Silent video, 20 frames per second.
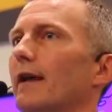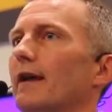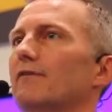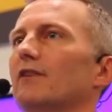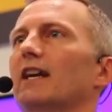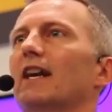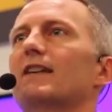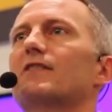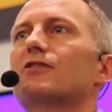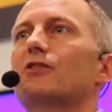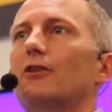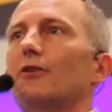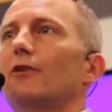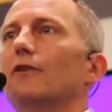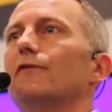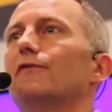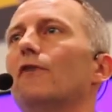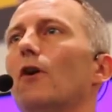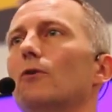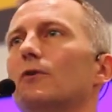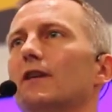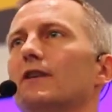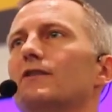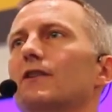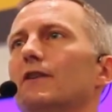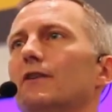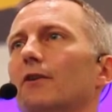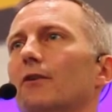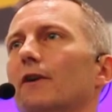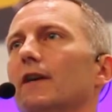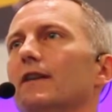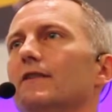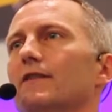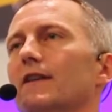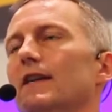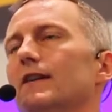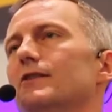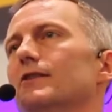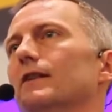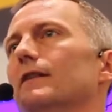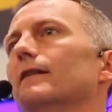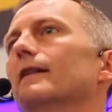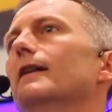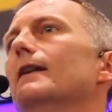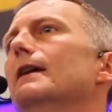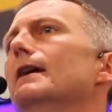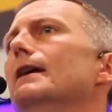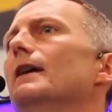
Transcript: having external focus in the organization